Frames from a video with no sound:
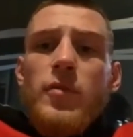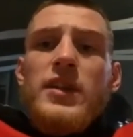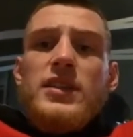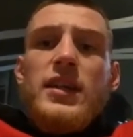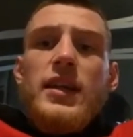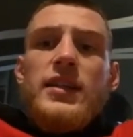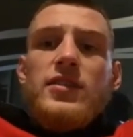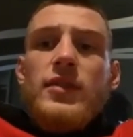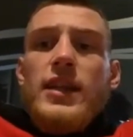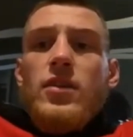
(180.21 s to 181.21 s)
he's a, he's a
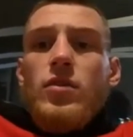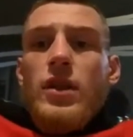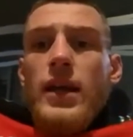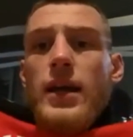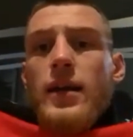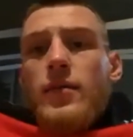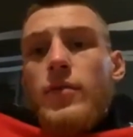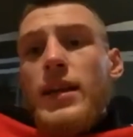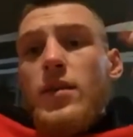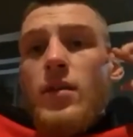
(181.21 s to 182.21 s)
really good uh,
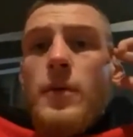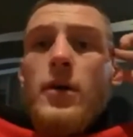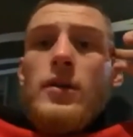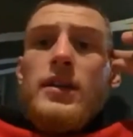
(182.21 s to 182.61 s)
really good opponent.